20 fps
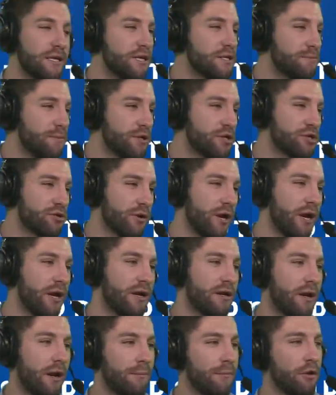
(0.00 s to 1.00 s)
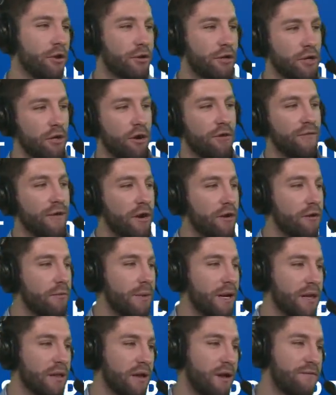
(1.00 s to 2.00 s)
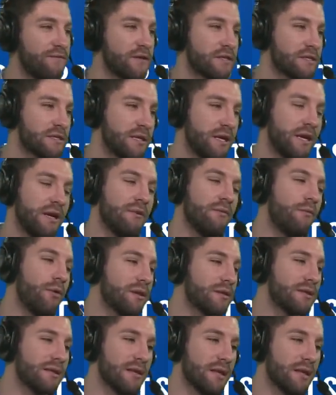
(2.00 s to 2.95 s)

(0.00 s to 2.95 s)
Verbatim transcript: he's been traded. I'm looking over here to my left to see what the